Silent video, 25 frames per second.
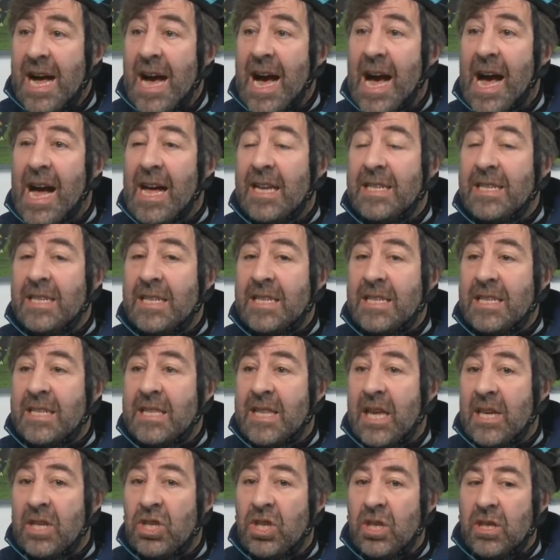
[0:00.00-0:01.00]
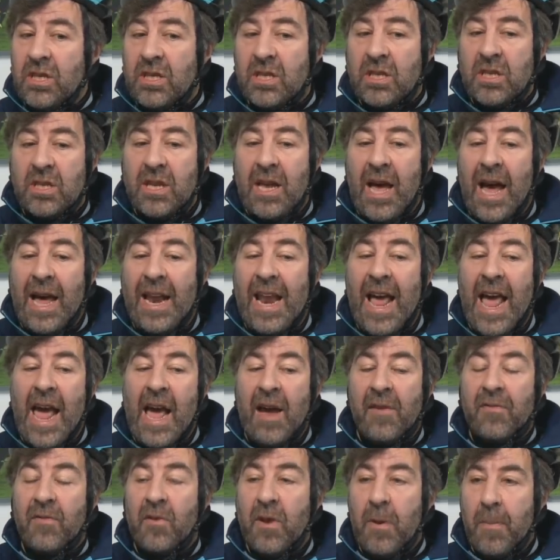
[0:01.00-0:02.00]
And they just, at
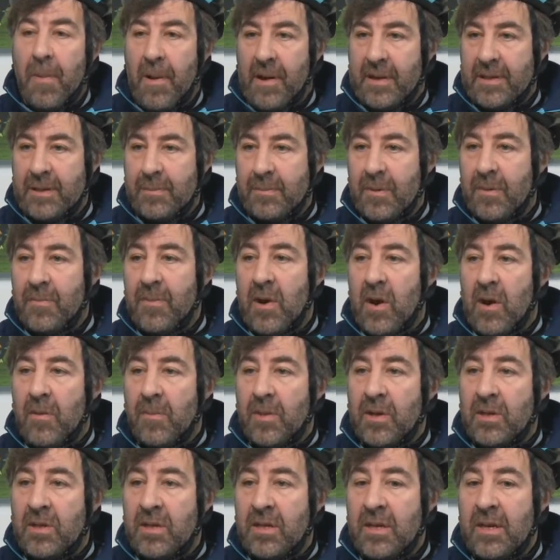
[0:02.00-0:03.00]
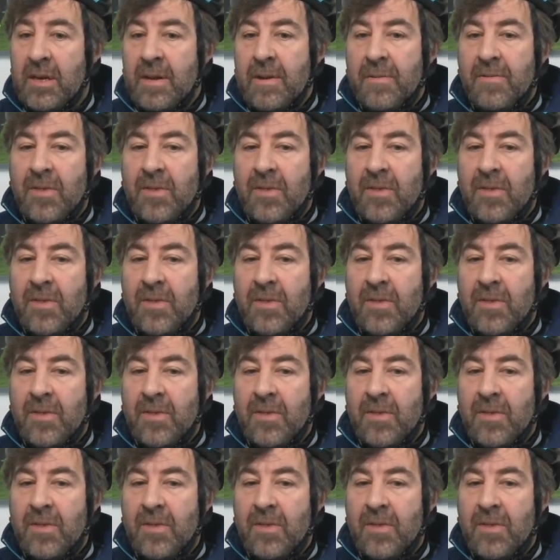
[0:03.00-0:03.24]
every possible moment,